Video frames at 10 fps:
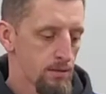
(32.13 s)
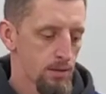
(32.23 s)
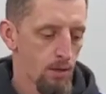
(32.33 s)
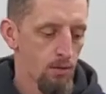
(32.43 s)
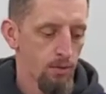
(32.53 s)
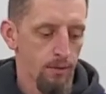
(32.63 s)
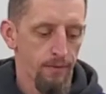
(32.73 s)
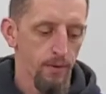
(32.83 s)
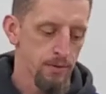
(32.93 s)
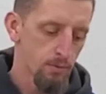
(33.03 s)
So the
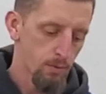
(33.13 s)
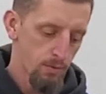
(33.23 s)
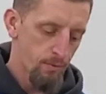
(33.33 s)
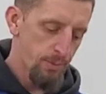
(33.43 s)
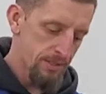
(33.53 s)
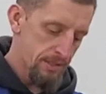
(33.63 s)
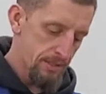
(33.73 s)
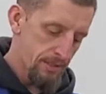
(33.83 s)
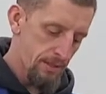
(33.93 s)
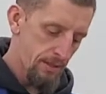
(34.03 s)
first order of
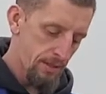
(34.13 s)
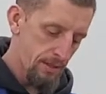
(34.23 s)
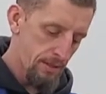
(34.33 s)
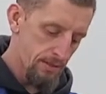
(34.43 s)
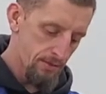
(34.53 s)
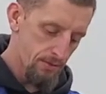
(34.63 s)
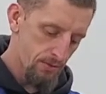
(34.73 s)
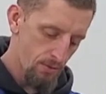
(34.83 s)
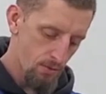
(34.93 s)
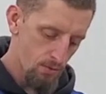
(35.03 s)
business is
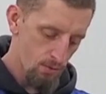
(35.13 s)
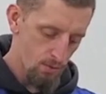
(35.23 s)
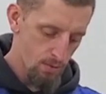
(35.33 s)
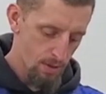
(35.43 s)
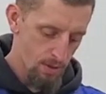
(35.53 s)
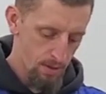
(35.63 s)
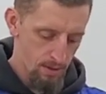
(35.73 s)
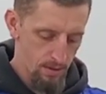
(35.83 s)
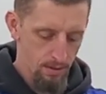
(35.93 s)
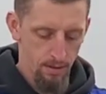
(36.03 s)
to
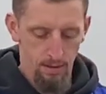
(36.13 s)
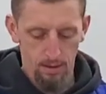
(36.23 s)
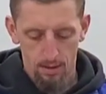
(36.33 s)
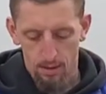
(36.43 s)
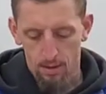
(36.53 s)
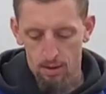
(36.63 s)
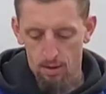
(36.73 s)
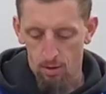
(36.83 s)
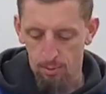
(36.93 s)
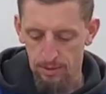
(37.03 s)

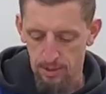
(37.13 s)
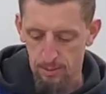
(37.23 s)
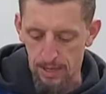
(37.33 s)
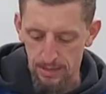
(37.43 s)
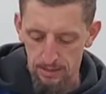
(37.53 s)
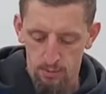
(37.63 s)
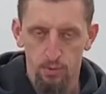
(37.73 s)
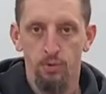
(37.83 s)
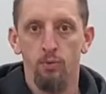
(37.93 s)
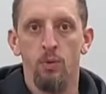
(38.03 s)
open these boxes.
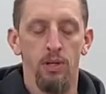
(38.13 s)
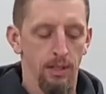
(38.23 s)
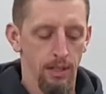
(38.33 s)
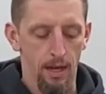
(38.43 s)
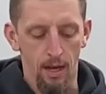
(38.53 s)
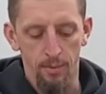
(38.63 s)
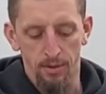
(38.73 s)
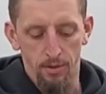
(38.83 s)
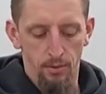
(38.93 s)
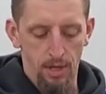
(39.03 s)
We'll do one at a time
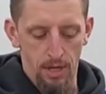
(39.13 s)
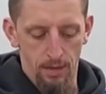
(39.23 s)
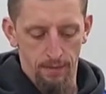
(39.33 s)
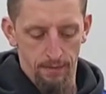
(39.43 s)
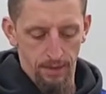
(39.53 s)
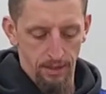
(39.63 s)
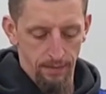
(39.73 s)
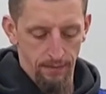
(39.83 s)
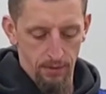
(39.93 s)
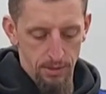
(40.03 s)
and do kind of like a
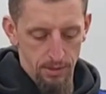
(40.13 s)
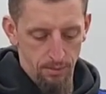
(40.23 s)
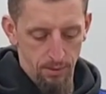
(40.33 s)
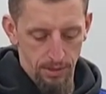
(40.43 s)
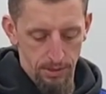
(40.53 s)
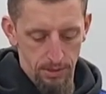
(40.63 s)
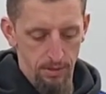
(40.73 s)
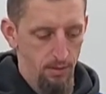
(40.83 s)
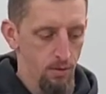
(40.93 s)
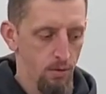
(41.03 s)
first impression
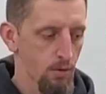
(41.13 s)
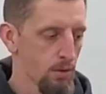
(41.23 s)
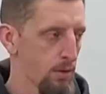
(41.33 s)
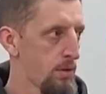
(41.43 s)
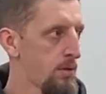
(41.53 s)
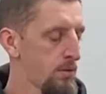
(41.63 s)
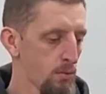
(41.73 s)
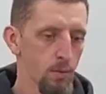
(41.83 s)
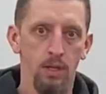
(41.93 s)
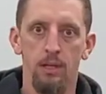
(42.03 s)
on
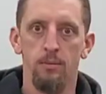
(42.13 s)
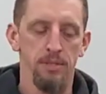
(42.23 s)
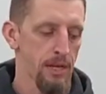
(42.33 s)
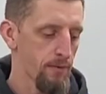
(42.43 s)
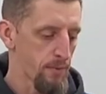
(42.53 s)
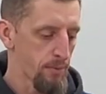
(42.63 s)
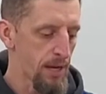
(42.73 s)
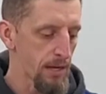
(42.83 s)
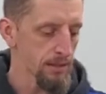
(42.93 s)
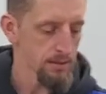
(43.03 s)
what comes out of the
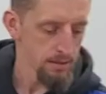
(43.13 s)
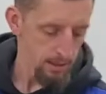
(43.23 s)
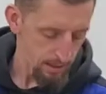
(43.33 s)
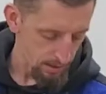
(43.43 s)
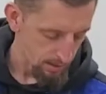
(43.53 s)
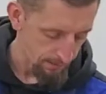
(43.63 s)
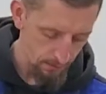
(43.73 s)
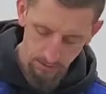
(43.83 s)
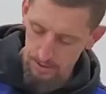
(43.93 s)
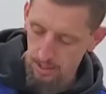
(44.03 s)
box. And the
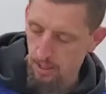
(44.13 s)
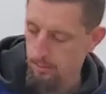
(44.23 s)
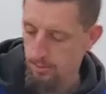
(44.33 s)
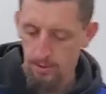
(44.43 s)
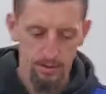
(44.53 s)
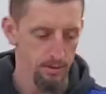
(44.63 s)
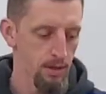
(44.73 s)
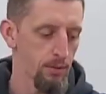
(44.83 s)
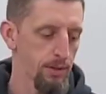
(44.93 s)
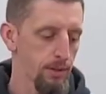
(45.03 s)
first up is
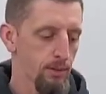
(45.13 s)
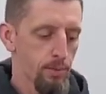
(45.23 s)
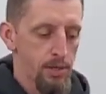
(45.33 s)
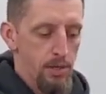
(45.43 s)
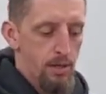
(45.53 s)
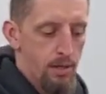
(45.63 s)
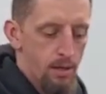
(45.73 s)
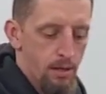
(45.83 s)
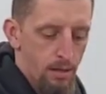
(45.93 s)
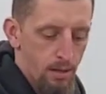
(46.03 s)
going to be